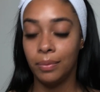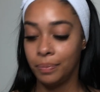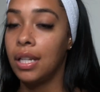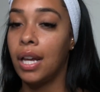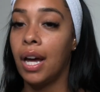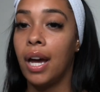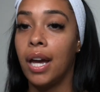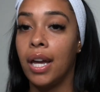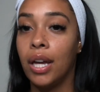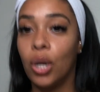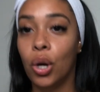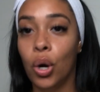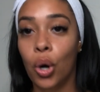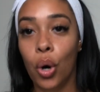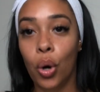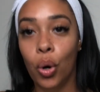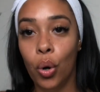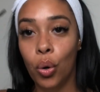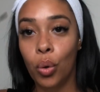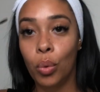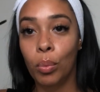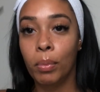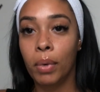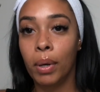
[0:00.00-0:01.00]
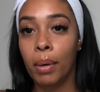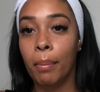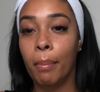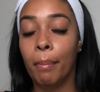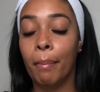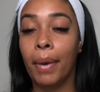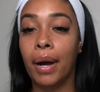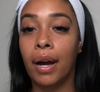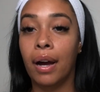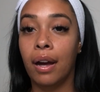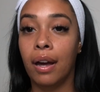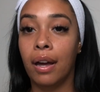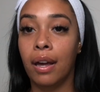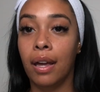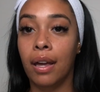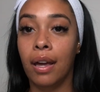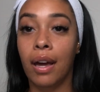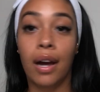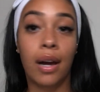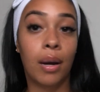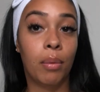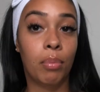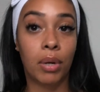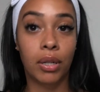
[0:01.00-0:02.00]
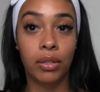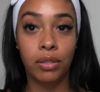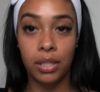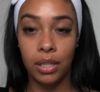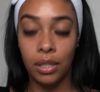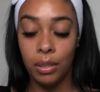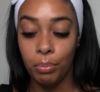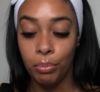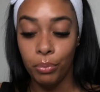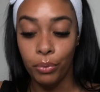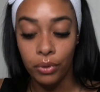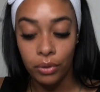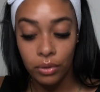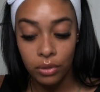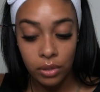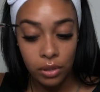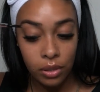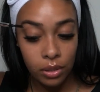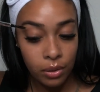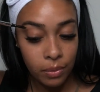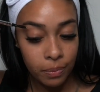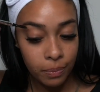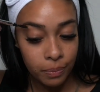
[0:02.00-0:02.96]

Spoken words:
I comb my eyebrows upwards.